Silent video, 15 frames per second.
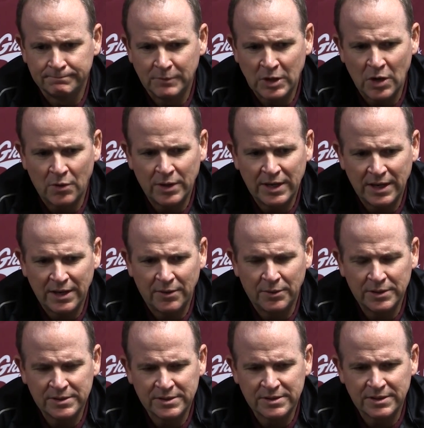
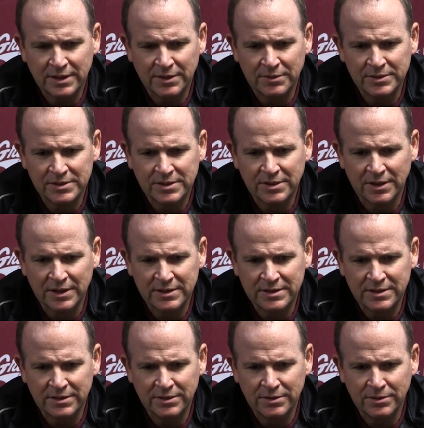It was good
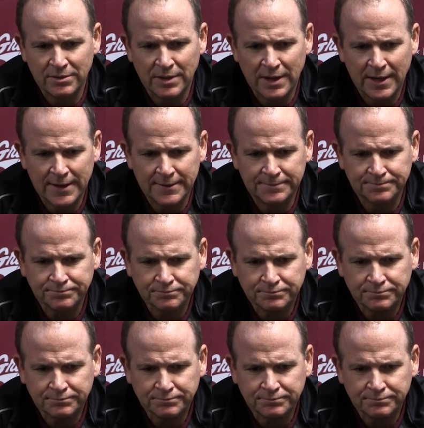to